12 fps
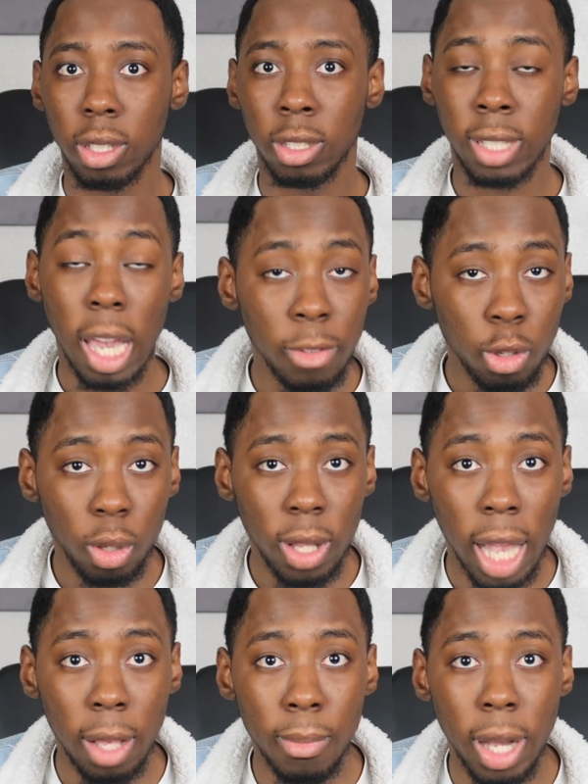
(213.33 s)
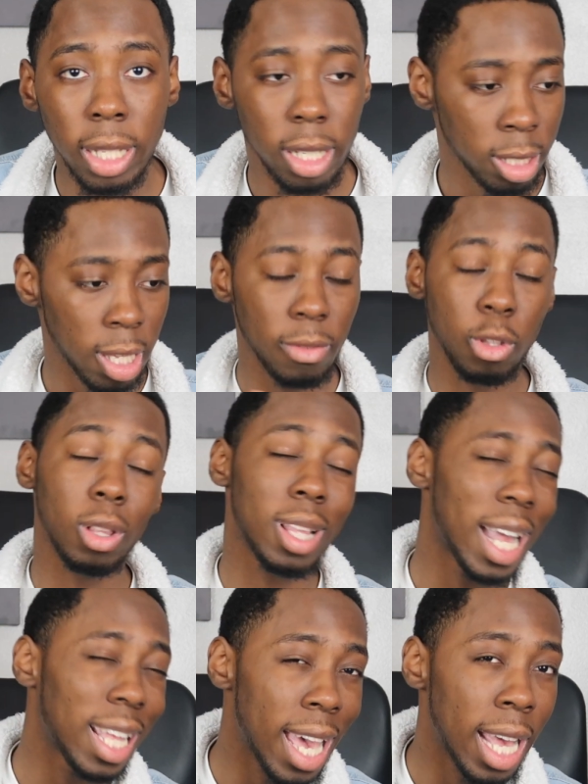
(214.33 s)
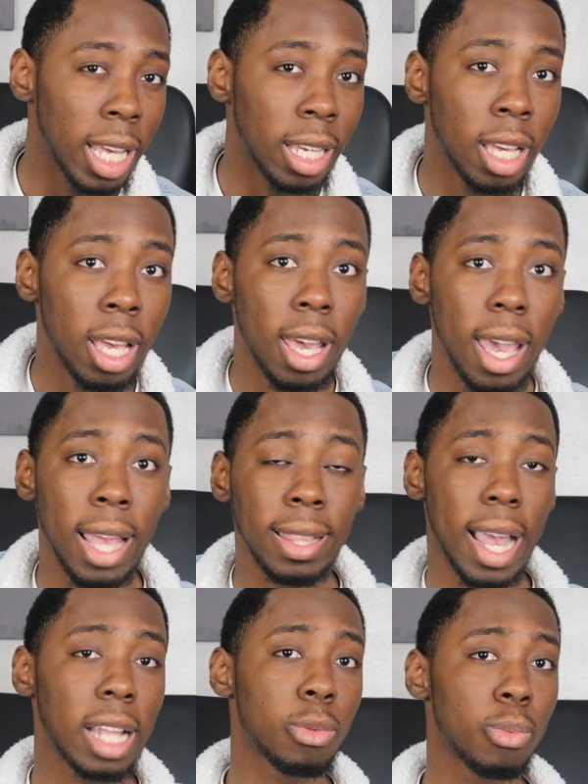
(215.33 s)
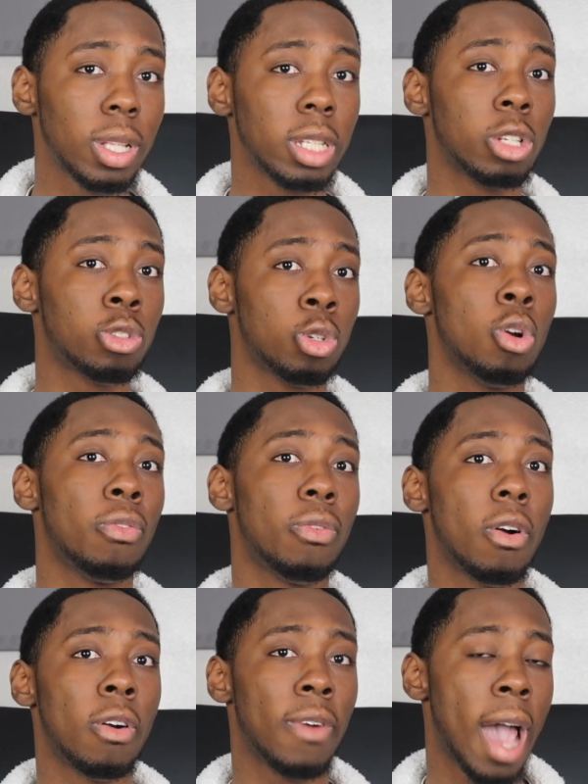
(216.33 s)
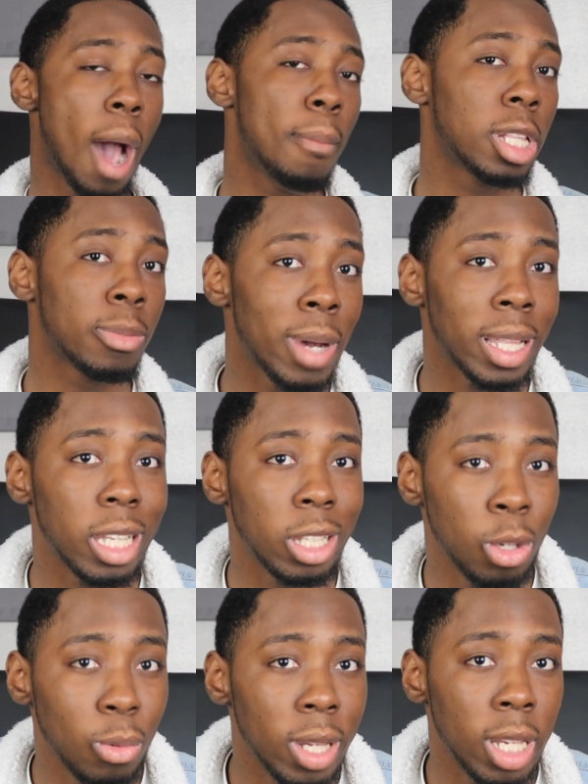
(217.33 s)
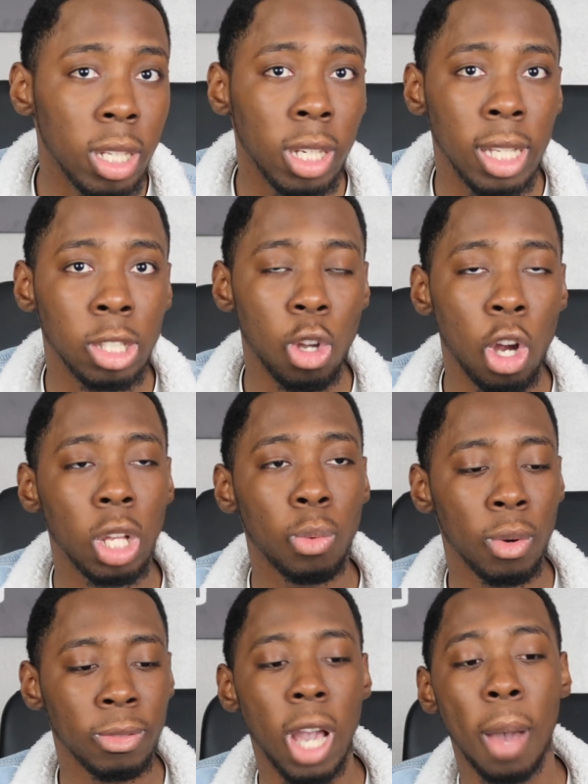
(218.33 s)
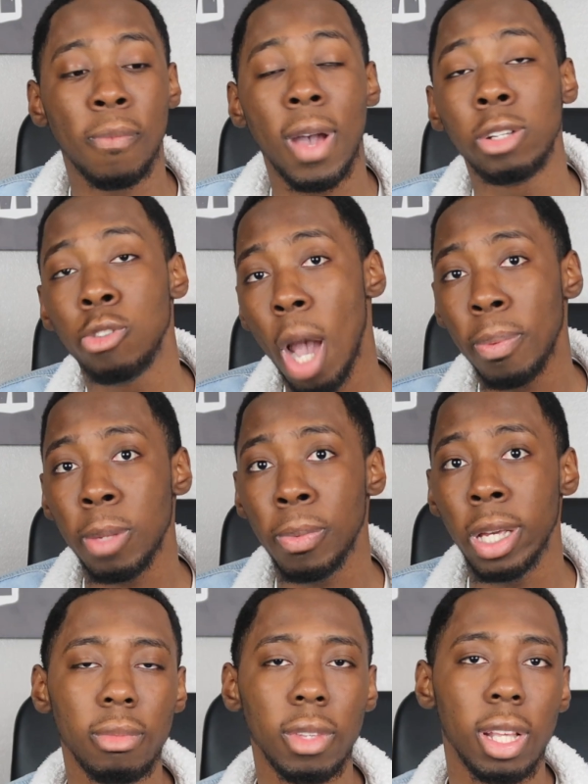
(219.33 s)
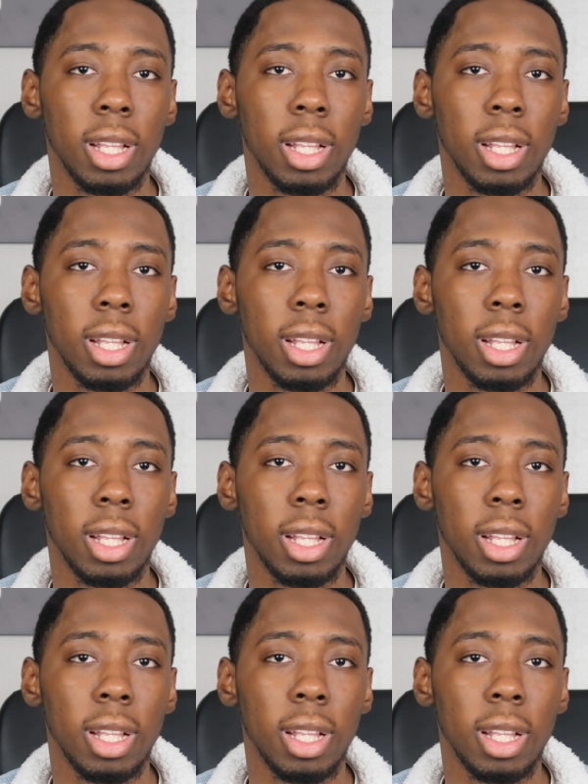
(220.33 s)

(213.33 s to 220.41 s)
Saves you a lot of money, saves you a lot of headache, and that's really the truth of how much money you need to get started with Shopify dropshipping.